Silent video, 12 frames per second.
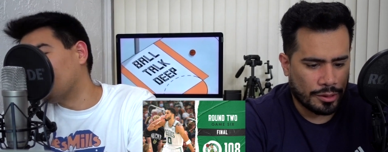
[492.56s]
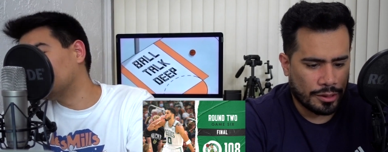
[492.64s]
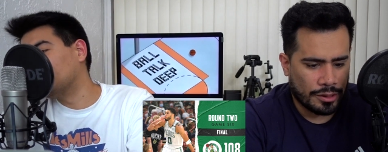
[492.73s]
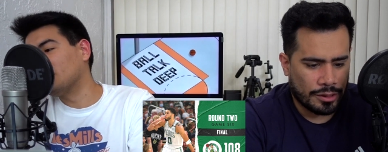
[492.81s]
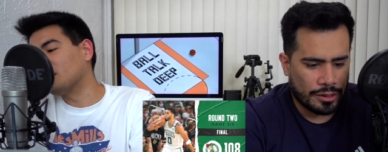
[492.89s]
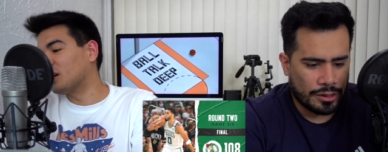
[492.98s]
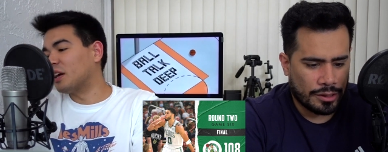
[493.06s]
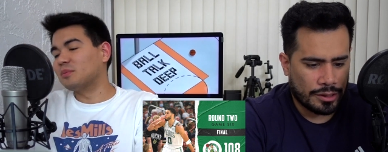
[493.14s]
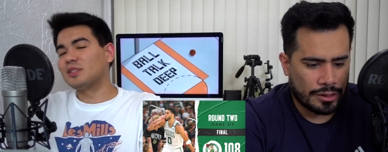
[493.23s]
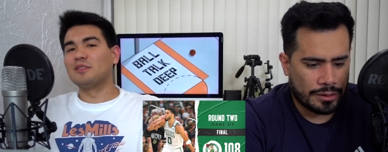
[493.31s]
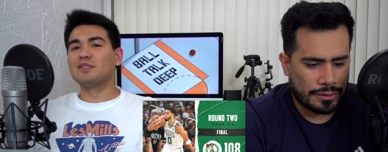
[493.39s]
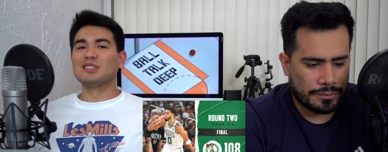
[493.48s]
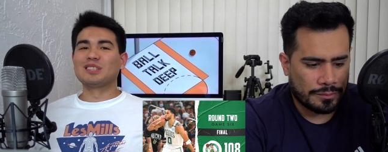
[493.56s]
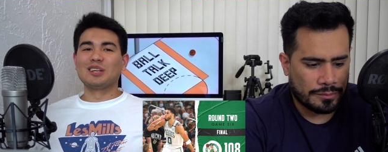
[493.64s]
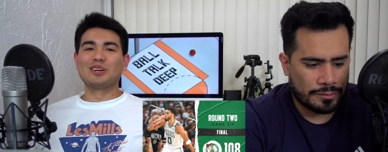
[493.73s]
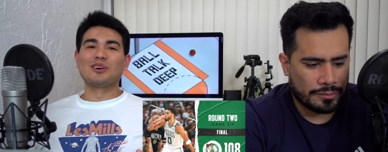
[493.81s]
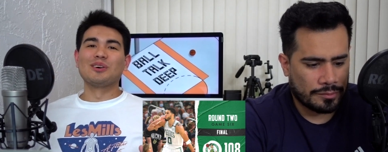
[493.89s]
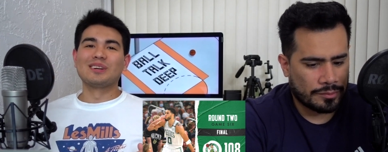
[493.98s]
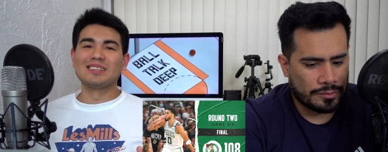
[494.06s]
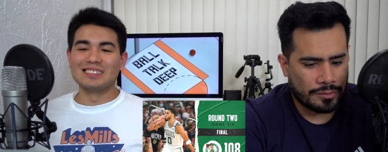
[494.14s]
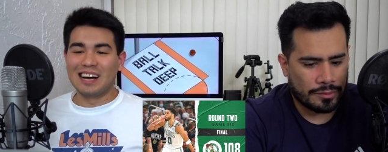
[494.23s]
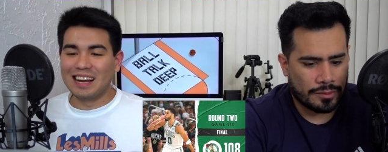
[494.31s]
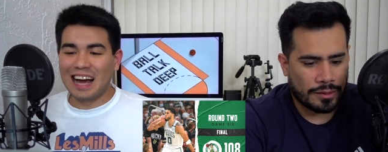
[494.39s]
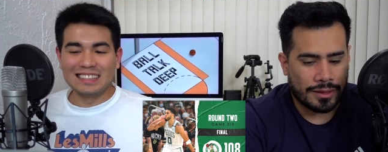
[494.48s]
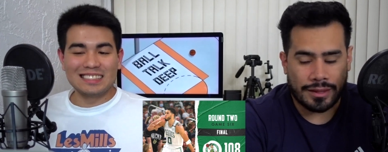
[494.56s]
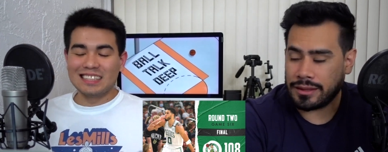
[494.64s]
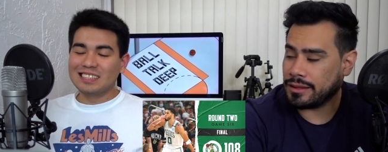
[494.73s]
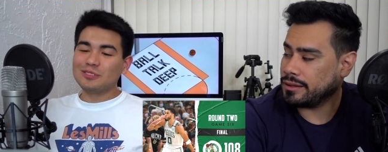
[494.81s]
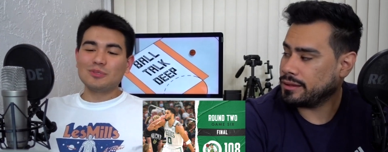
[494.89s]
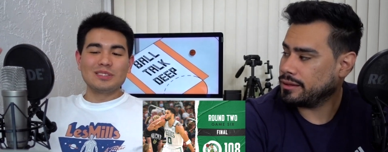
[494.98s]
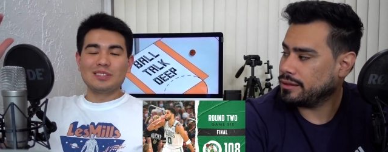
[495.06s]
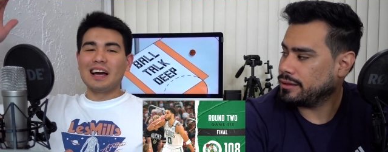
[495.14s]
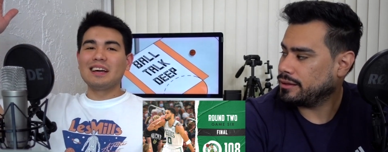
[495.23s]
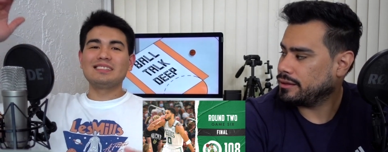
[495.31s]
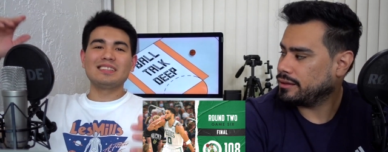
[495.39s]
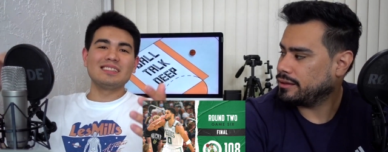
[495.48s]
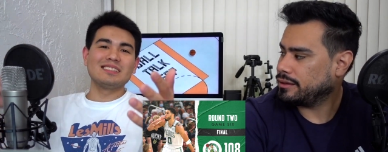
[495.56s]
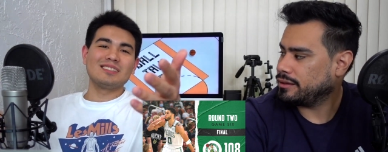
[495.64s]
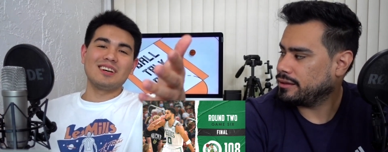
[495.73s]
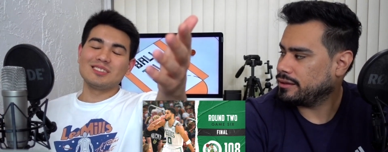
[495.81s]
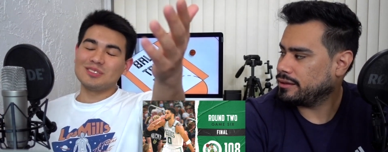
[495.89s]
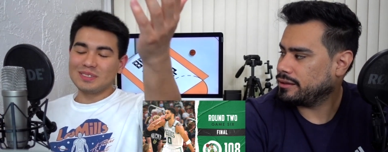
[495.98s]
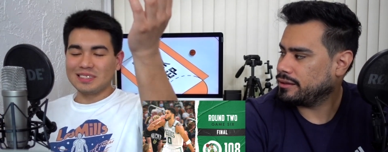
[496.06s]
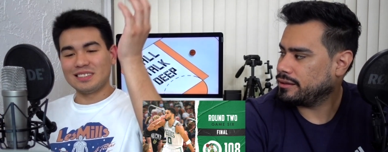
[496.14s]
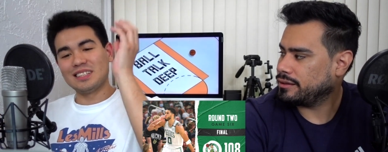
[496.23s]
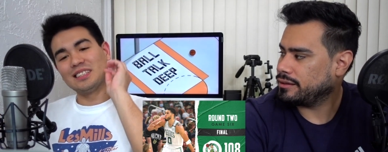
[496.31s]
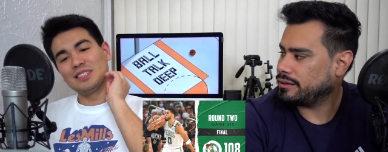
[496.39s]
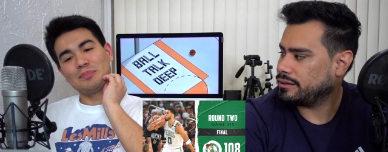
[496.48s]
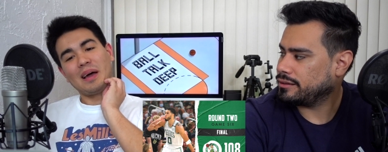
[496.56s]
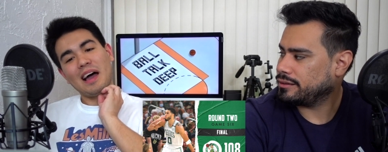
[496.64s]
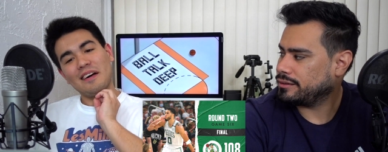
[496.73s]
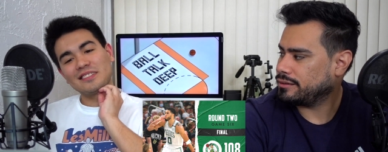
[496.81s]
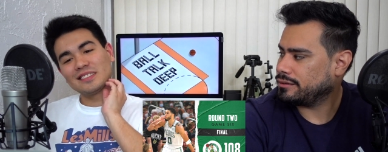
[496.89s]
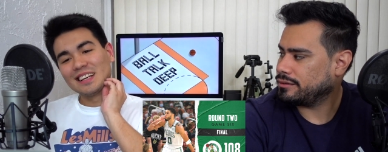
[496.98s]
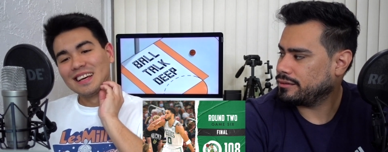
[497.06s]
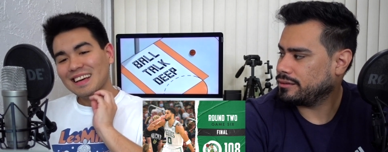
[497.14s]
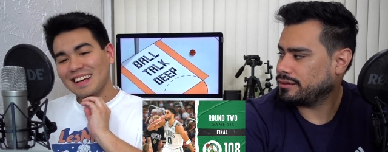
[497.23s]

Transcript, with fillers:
Speaker 1: I think Game Seven is gonna go because I, I, said this with I said this also with the Suns and Mavs.